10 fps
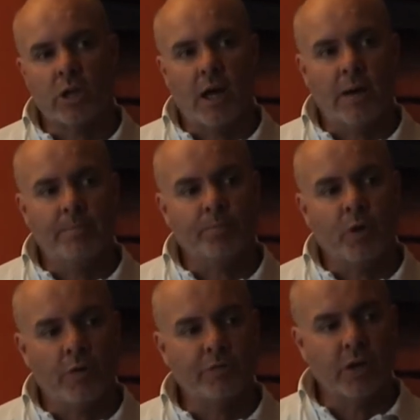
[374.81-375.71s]

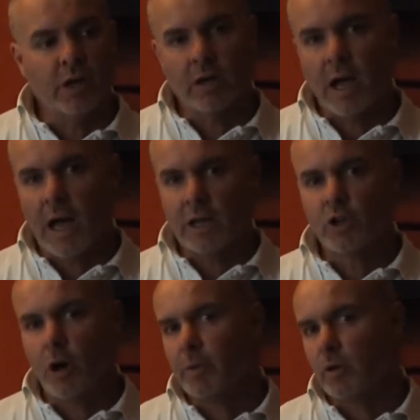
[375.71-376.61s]
often a hard
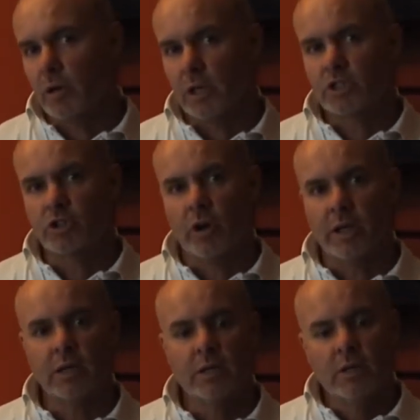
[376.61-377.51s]
copy or an
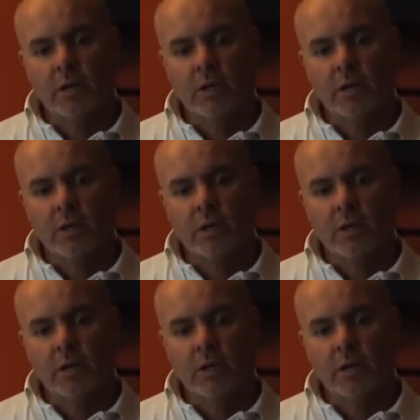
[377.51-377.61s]
electronic